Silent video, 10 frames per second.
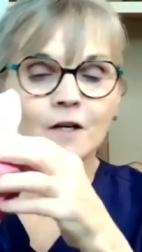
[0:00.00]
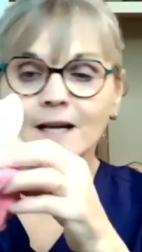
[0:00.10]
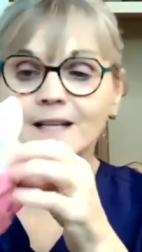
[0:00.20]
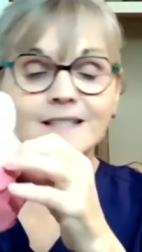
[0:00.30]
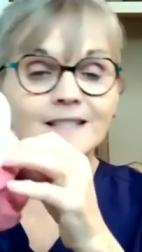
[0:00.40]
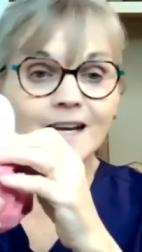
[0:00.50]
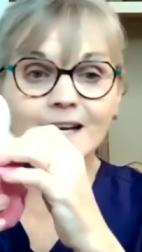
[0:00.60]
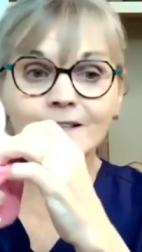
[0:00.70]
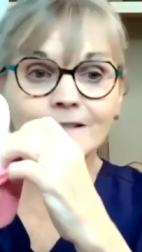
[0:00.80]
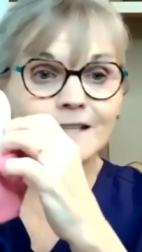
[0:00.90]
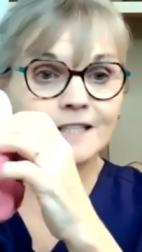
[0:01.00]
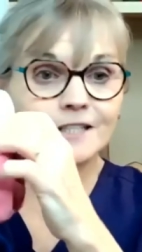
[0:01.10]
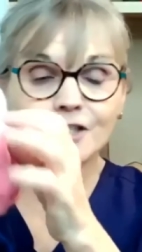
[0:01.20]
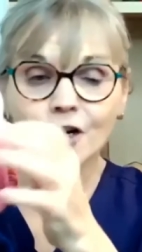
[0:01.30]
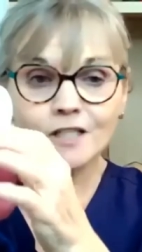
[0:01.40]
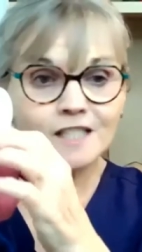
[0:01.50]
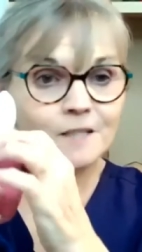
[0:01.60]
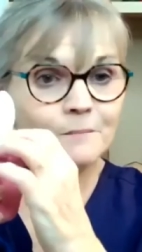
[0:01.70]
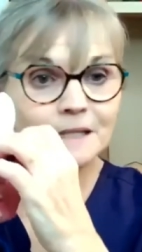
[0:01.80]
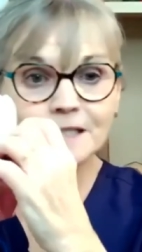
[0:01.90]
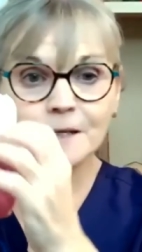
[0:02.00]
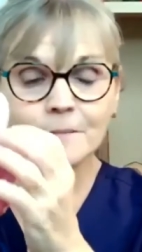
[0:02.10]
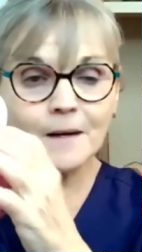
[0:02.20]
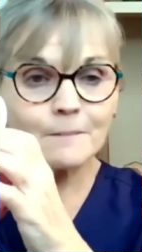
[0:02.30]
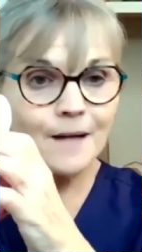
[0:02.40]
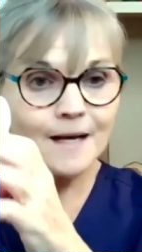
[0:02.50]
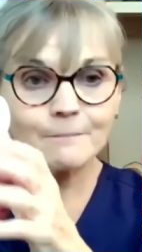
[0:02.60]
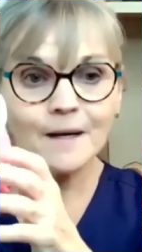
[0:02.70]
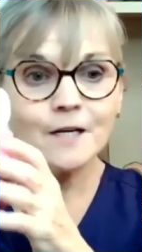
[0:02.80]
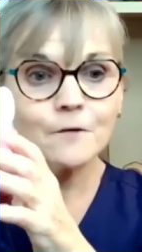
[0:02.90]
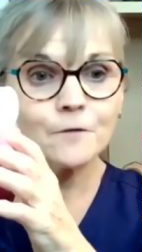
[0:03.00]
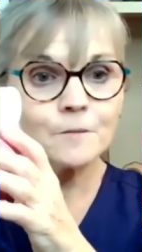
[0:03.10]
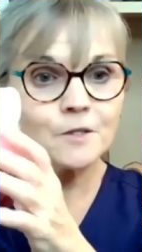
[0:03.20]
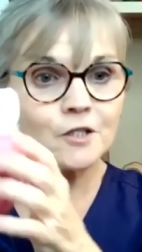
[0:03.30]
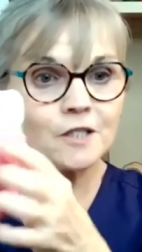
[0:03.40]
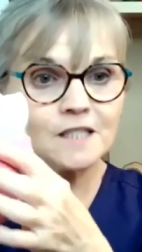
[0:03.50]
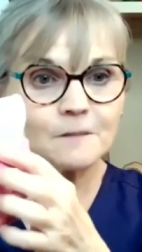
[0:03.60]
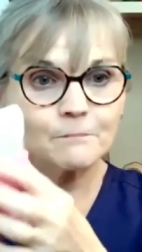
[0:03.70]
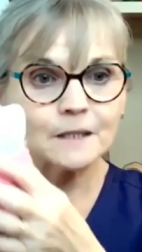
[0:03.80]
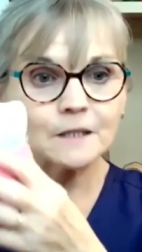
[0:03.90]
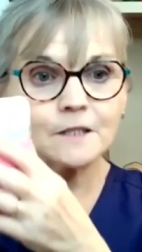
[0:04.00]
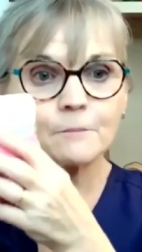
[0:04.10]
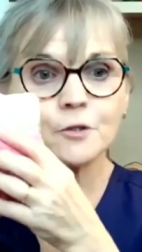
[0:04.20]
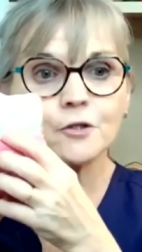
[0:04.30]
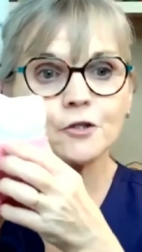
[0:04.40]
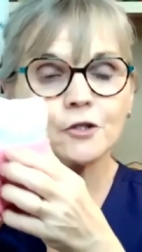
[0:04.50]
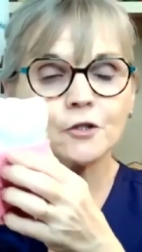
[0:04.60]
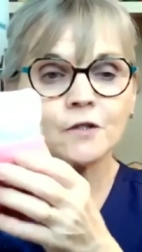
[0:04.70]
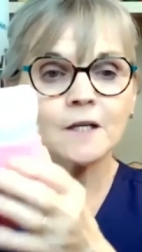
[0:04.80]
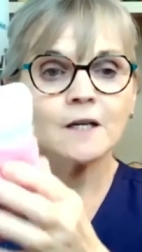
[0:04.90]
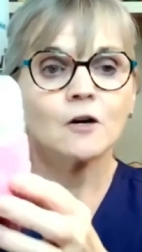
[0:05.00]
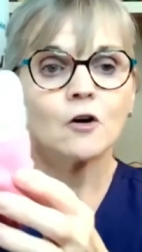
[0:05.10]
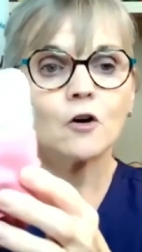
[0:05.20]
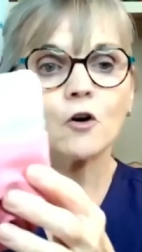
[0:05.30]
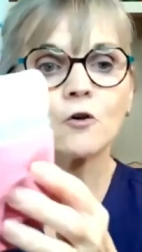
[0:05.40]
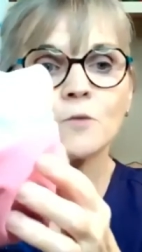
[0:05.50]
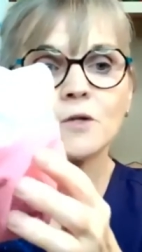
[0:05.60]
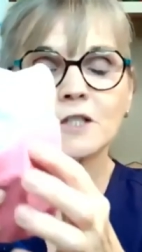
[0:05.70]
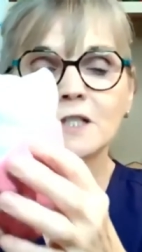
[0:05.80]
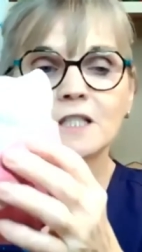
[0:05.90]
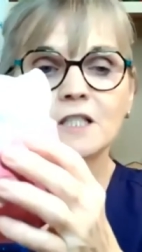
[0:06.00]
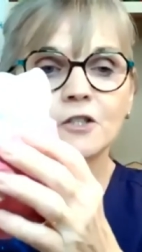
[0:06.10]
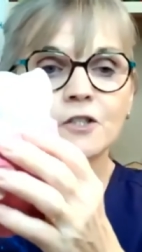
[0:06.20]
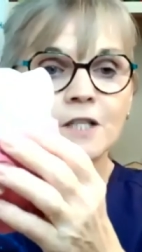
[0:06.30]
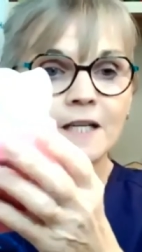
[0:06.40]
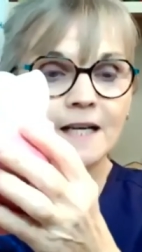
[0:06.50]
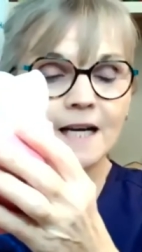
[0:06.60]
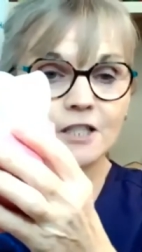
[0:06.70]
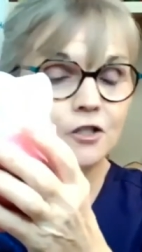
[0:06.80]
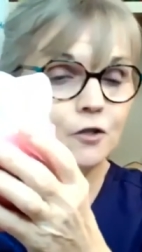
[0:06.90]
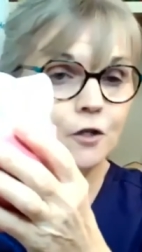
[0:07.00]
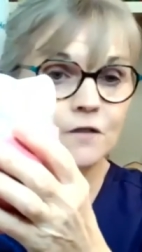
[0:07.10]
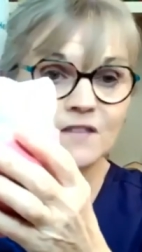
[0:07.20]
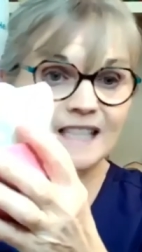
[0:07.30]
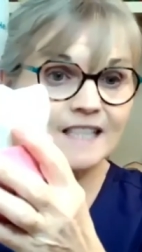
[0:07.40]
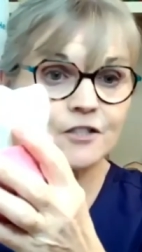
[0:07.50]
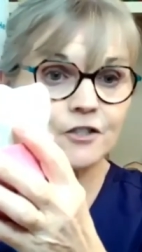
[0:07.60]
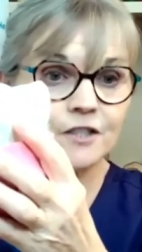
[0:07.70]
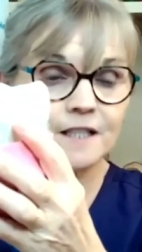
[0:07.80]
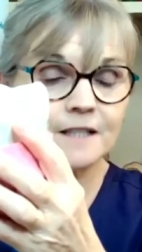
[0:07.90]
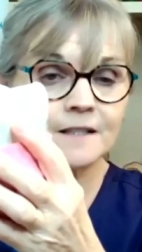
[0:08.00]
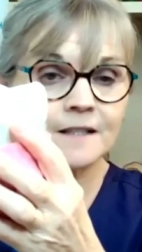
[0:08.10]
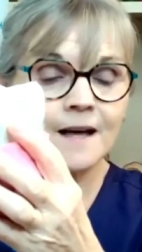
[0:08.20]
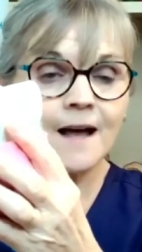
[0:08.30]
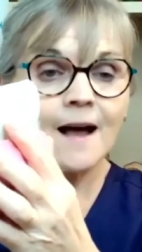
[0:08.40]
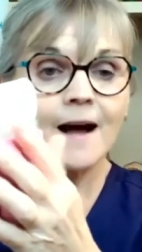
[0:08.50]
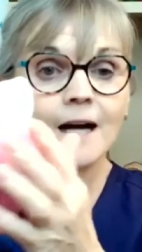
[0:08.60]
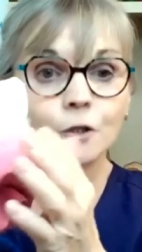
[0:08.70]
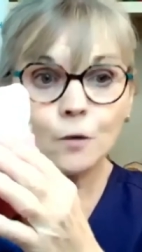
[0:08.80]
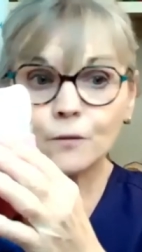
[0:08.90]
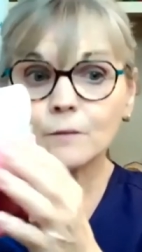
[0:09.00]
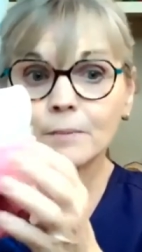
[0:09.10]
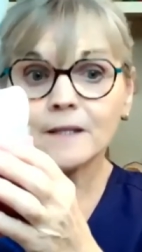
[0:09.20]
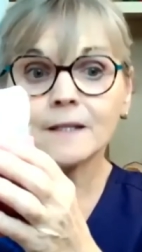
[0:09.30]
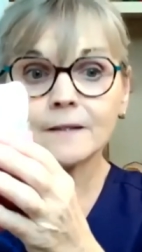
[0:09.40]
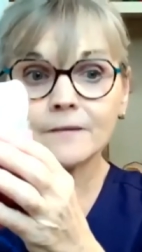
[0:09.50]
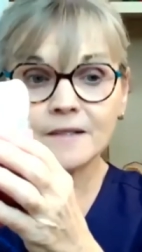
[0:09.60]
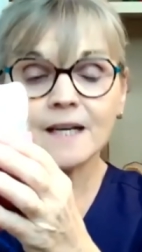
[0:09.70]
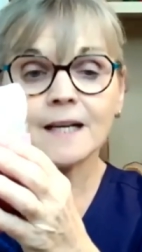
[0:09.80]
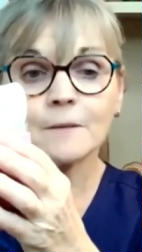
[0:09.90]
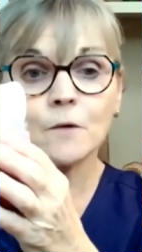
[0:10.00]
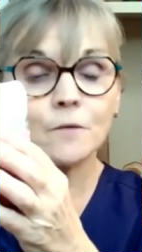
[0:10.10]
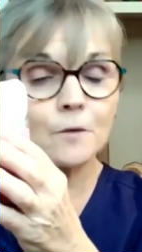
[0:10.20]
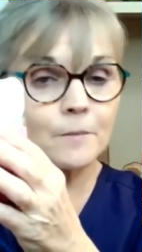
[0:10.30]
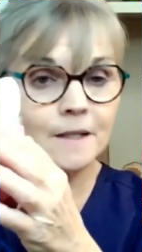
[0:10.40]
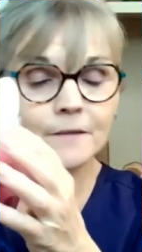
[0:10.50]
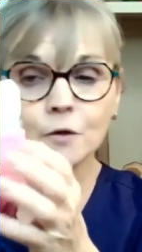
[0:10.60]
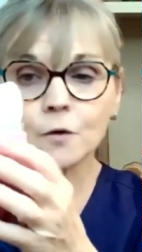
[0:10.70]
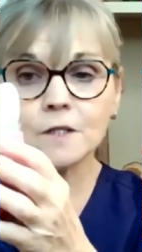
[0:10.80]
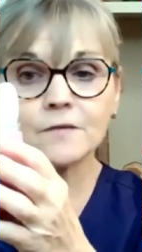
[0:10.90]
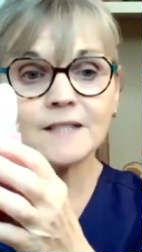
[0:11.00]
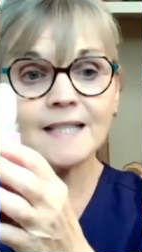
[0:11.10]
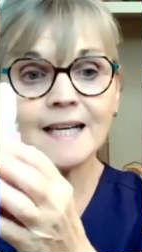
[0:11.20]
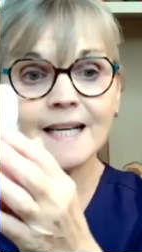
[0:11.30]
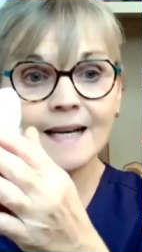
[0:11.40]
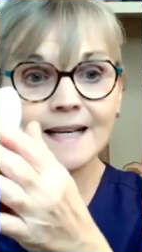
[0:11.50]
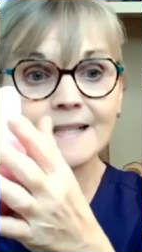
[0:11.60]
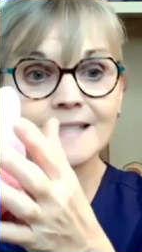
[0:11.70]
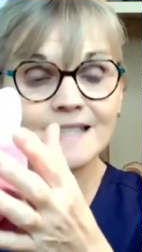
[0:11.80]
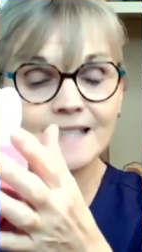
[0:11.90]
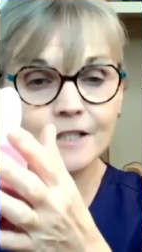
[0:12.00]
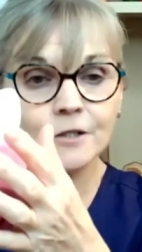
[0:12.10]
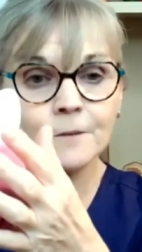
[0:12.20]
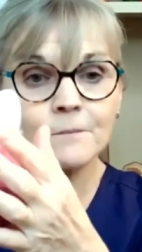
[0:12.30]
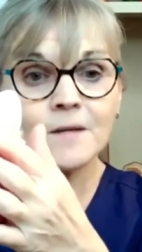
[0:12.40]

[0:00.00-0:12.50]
is there. It starts to build up, that plaque biofilm starts to build up in your tooth almost as soon as you have cleaned your teeth. And over a period of time, over a period of course of the day, it gets thicker,